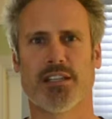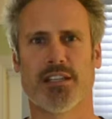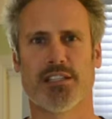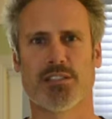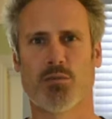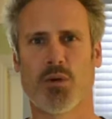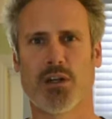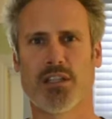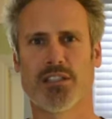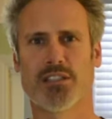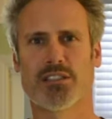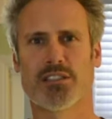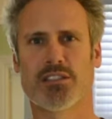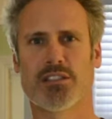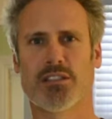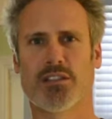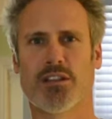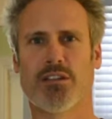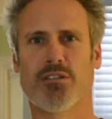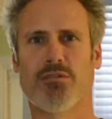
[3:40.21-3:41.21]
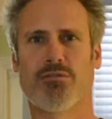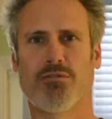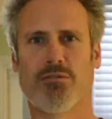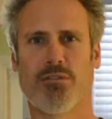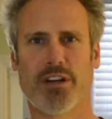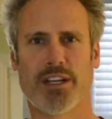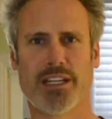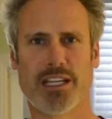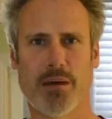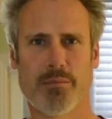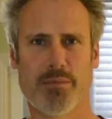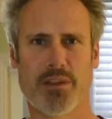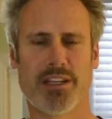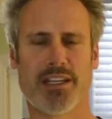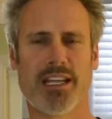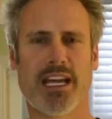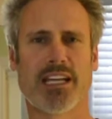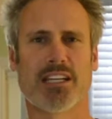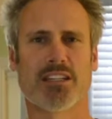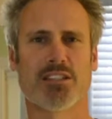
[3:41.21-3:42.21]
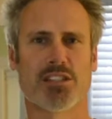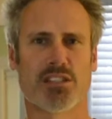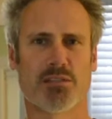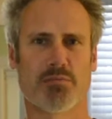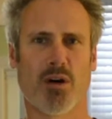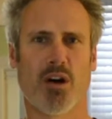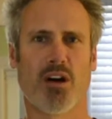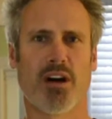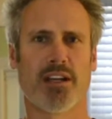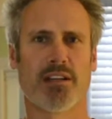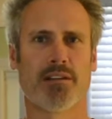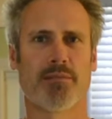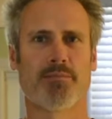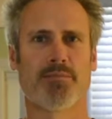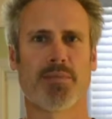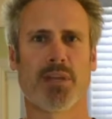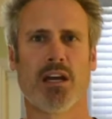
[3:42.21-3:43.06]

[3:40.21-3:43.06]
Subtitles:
as well as freeing up the neck and spine.